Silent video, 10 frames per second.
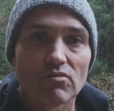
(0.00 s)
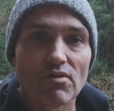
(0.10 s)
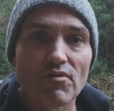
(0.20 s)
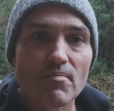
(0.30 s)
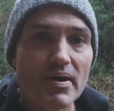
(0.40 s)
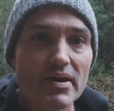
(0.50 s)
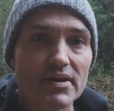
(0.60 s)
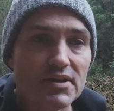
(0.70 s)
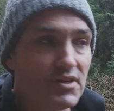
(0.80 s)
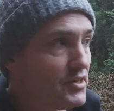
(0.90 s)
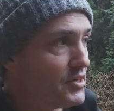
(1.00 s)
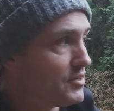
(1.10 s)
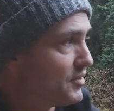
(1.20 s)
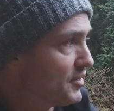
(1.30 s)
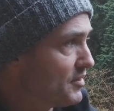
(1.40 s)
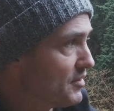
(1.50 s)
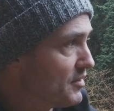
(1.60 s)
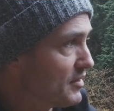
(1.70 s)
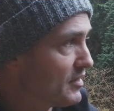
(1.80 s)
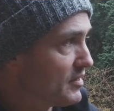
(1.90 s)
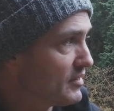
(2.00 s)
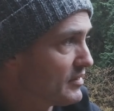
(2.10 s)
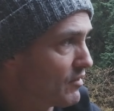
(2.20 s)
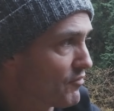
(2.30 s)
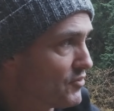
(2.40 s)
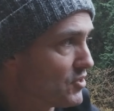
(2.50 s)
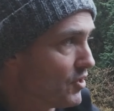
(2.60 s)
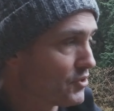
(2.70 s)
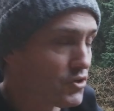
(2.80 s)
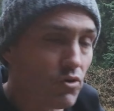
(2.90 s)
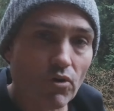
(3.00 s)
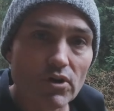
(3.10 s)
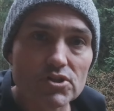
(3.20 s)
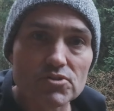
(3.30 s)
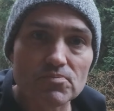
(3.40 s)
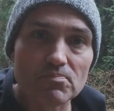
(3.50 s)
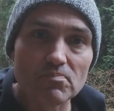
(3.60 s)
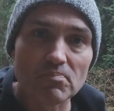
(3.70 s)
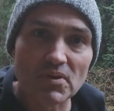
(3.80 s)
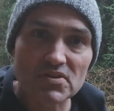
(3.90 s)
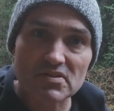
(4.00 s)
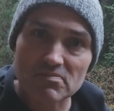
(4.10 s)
riverbed here. I don't know if you call it a gorge, but it's